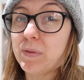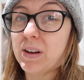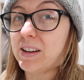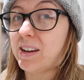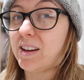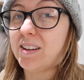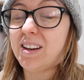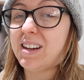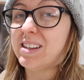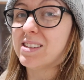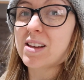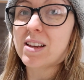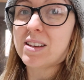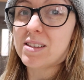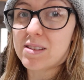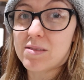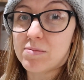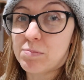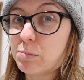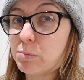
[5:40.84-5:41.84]
uh, is
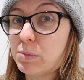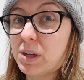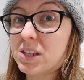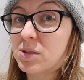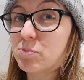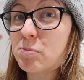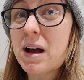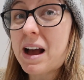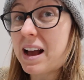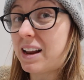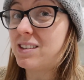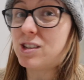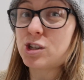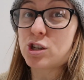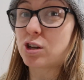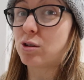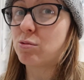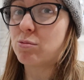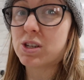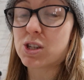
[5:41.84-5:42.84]
is is mad
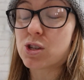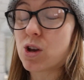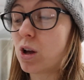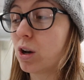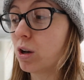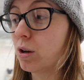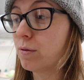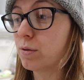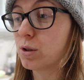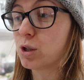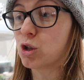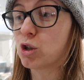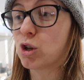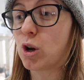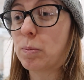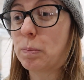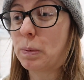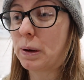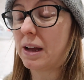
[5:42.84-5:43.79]
too he's all over the shop